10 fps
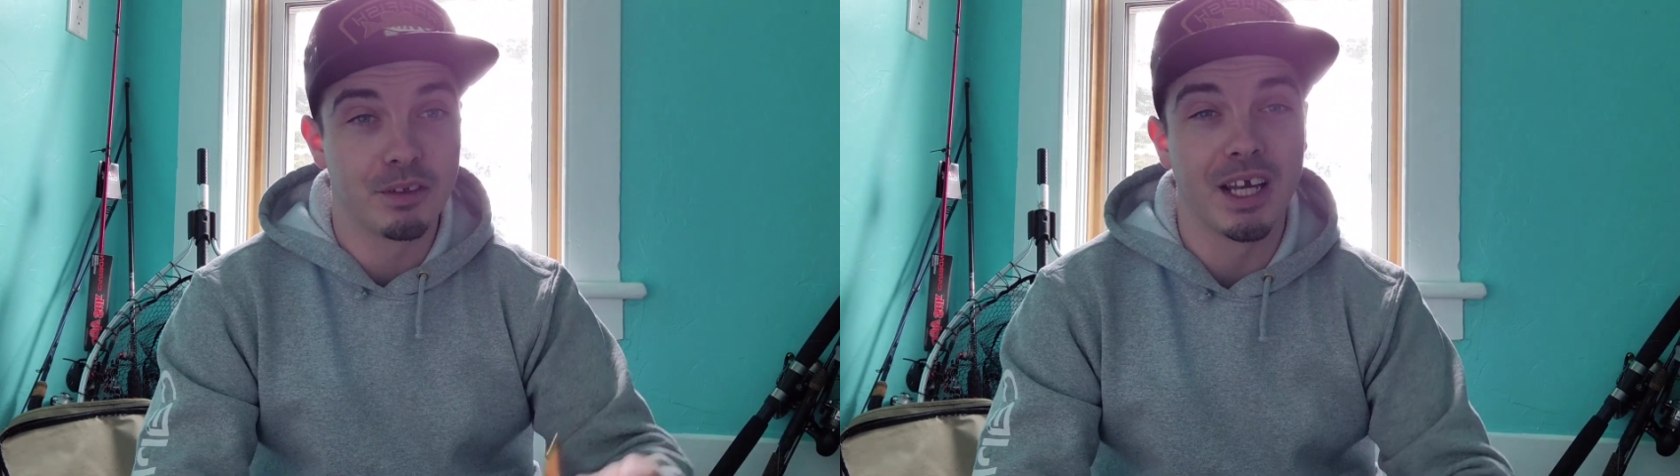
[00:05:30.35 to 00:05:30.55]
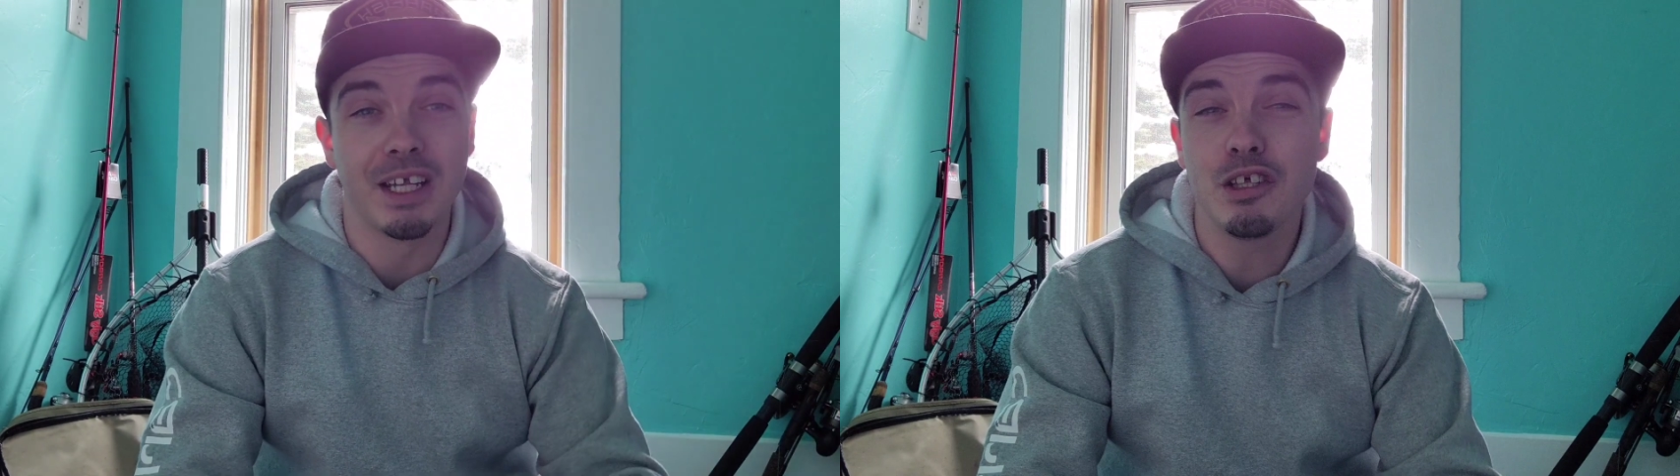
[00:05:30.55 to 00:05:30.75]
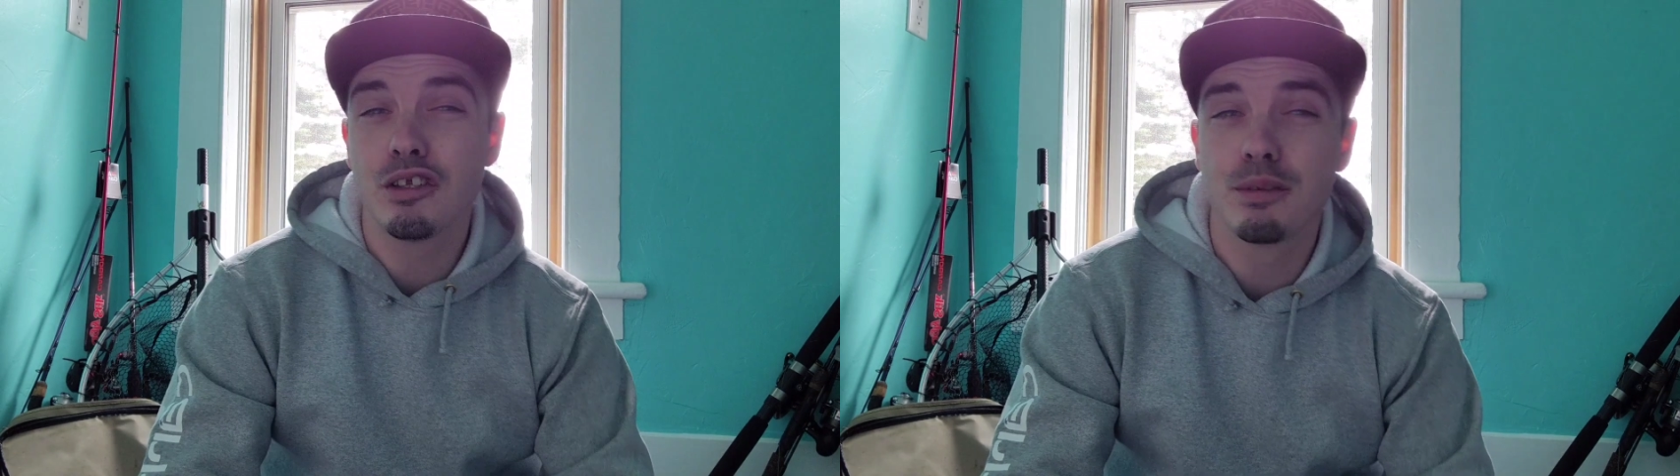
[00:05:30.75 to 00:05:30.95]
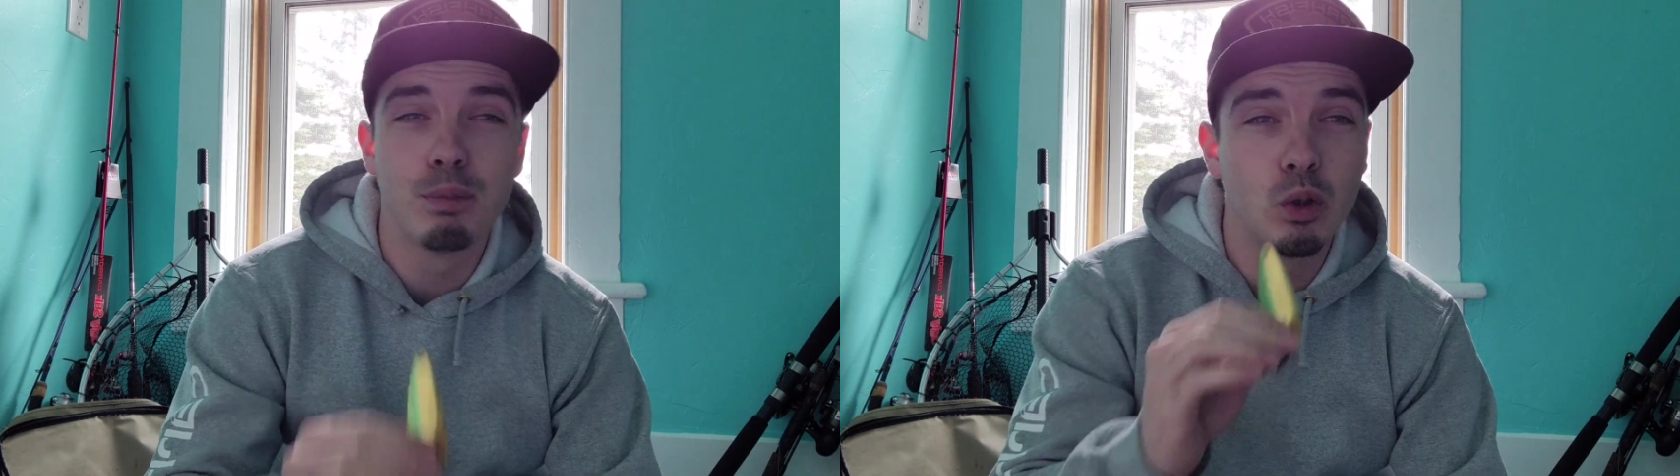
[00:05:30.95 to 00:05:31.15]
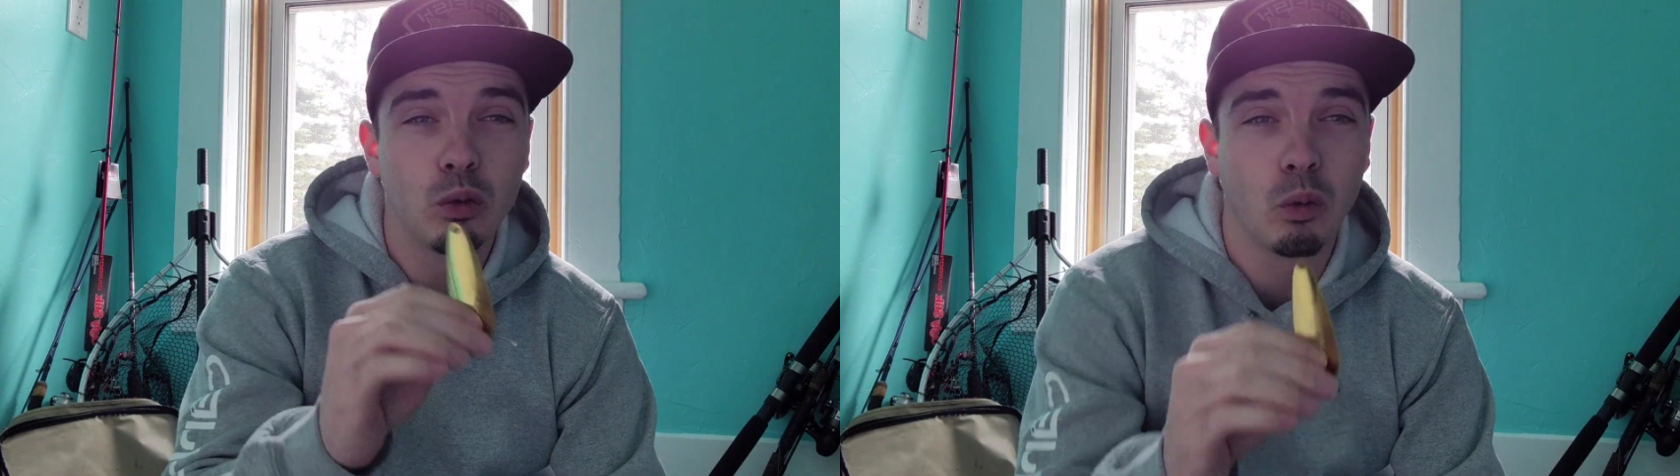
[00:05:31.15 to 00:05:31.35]
Any
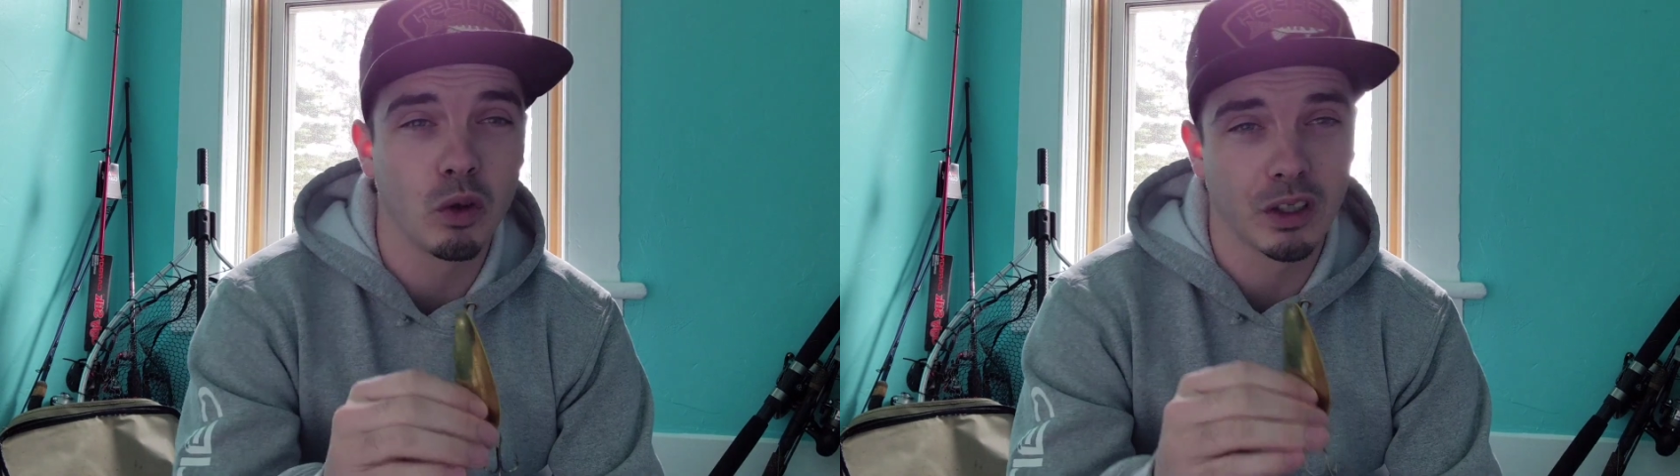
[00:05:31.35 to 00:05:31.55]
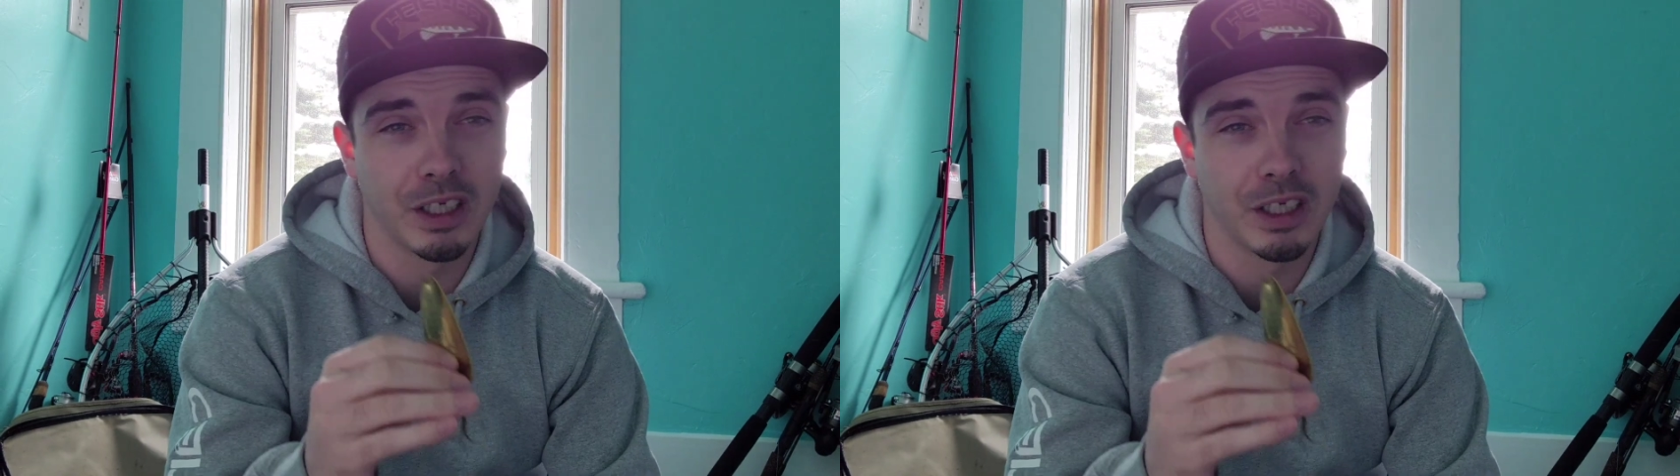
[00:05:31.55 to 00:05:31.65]
spoon will work.